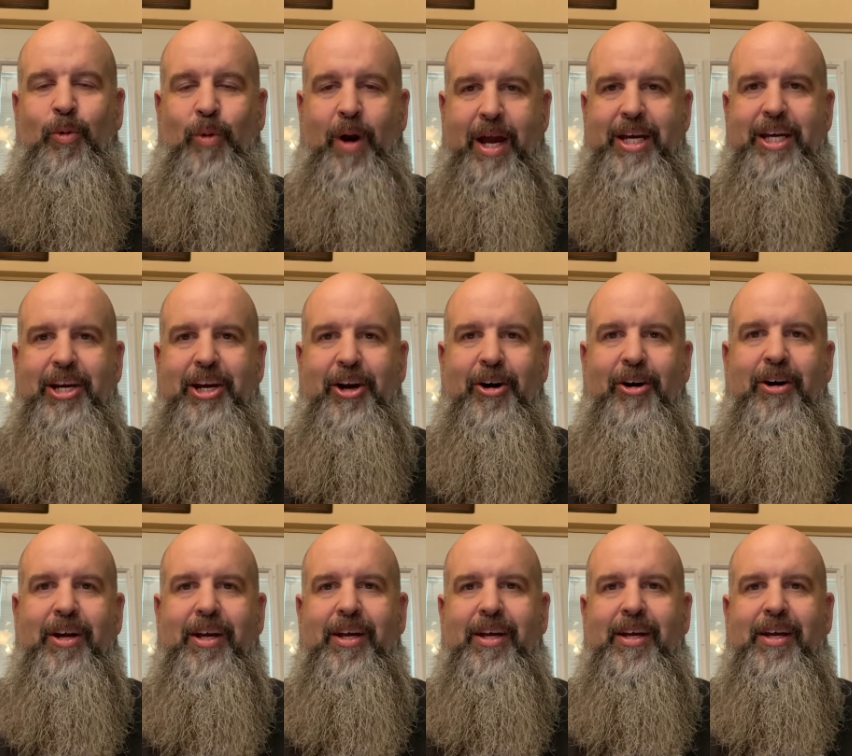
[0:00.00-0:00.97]
right here
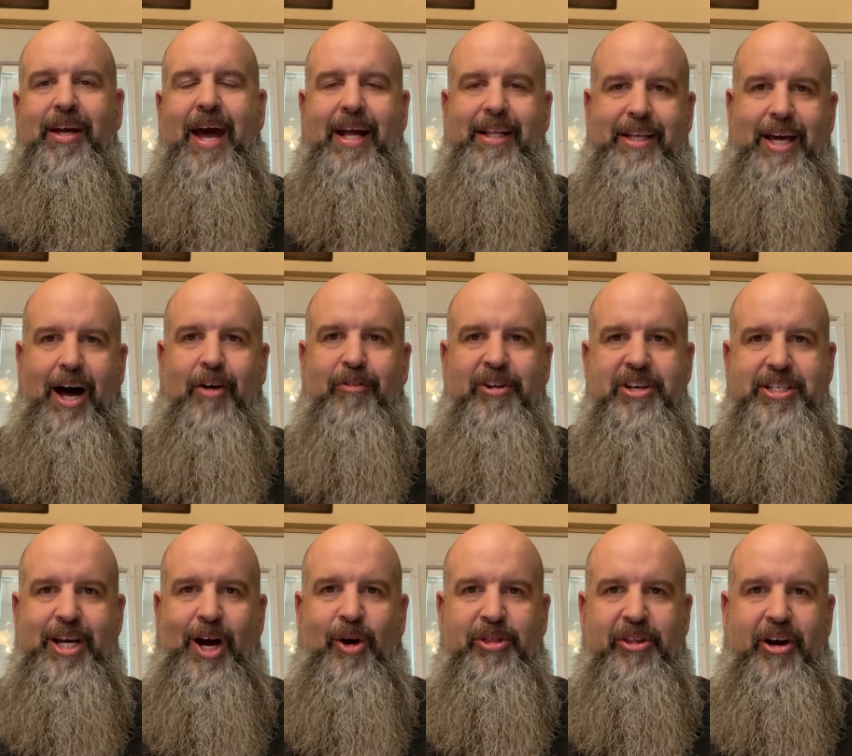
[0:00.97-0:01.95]
at Calvary
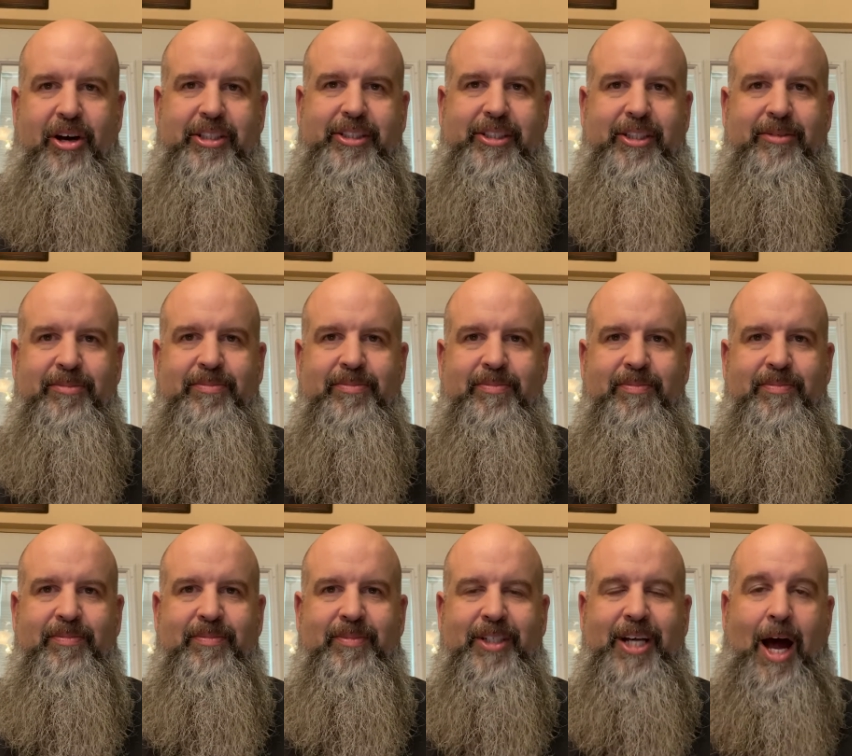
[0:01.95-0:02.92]
South Austin.
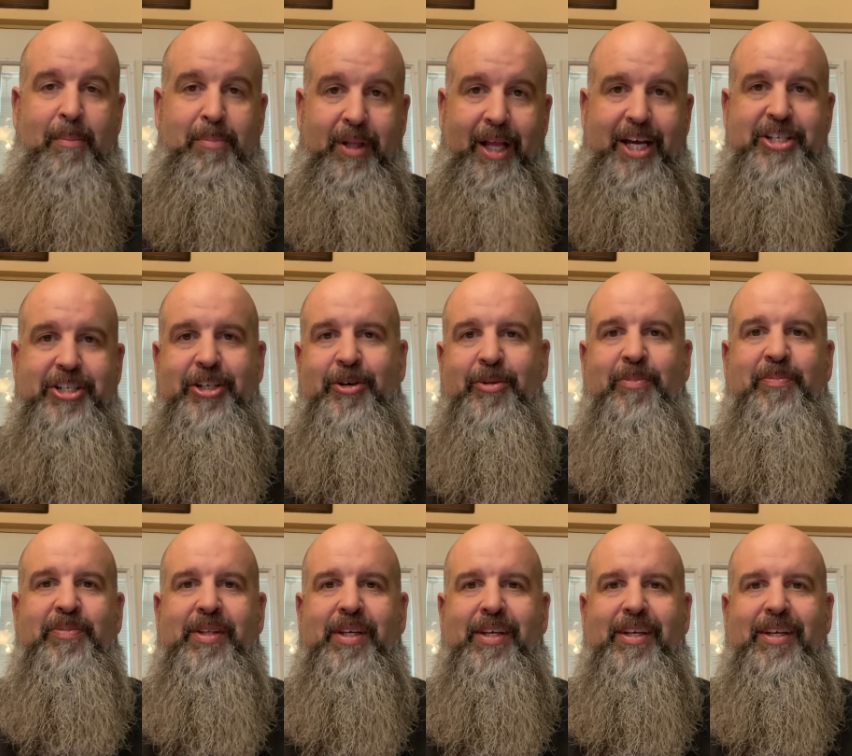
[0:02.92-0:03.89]
God bless you.
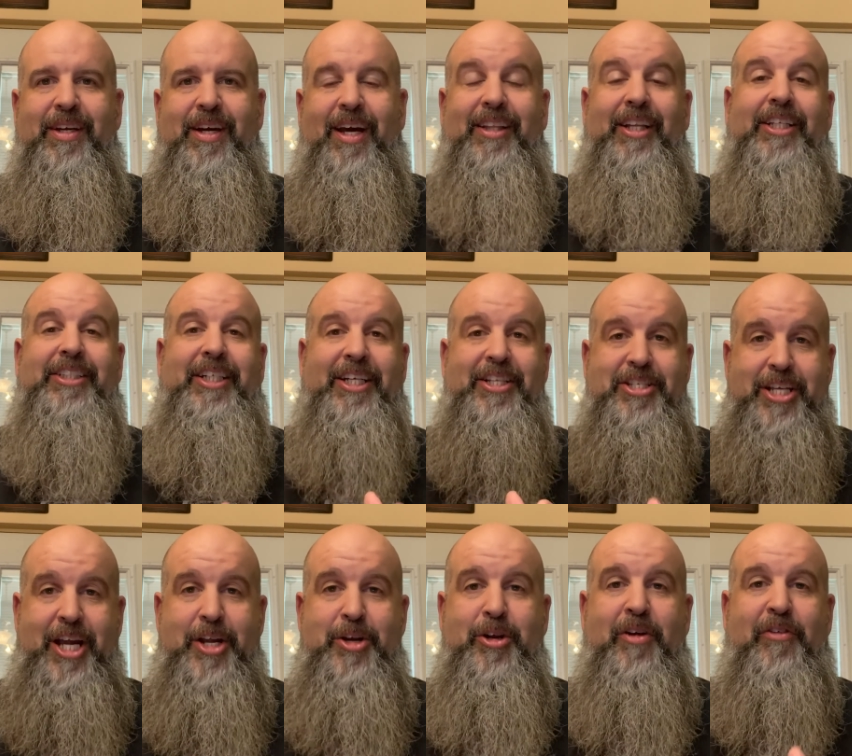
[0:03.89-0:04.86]
And let's
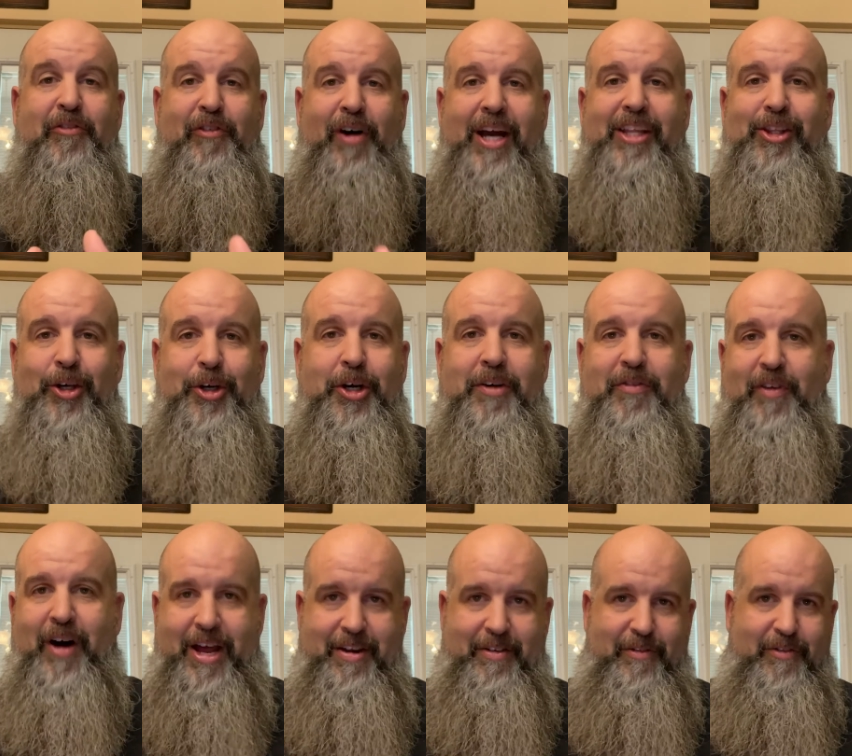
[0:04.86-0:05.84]
continue to fight the good
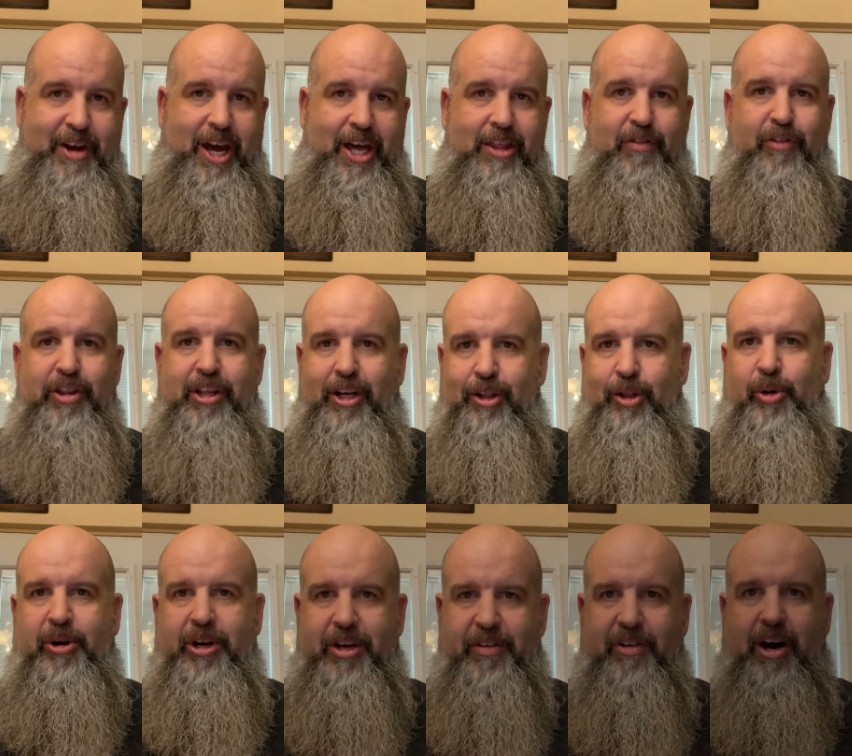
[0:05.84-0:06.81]
fight of faith for the
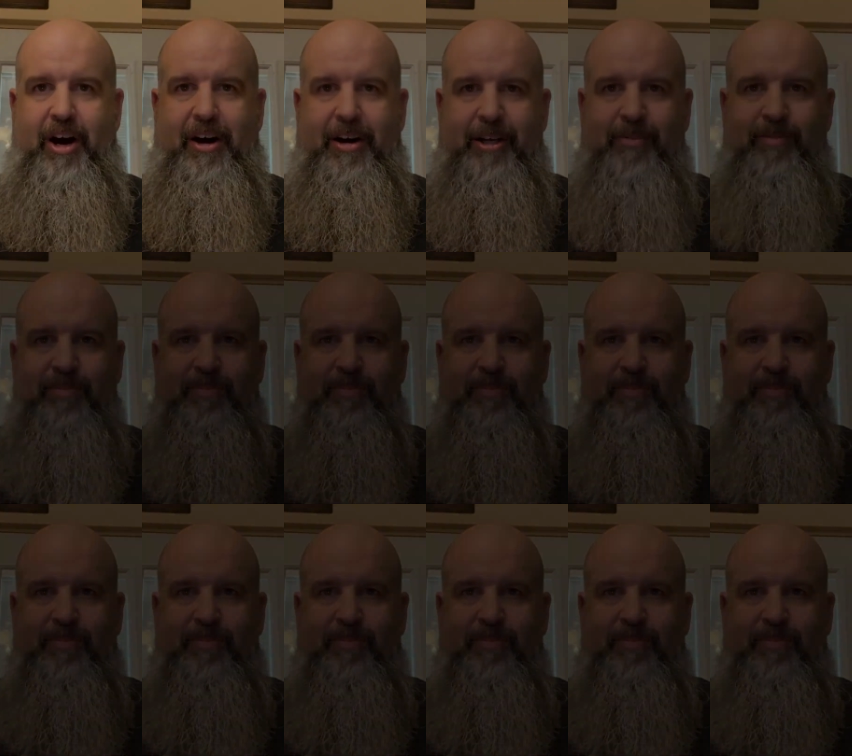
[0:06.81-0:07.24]
glory of God.